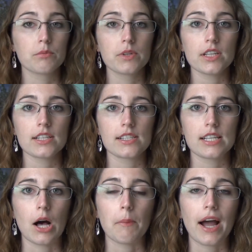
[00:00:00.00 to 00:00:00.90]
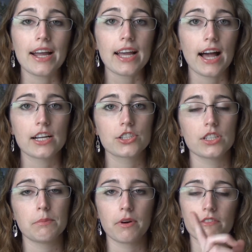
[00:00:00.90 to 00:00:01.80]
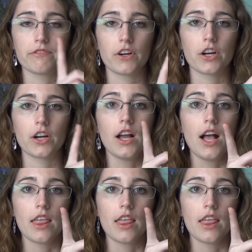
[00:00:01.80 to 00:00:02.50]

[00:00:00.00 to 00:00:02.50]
It really does help. I actually prefer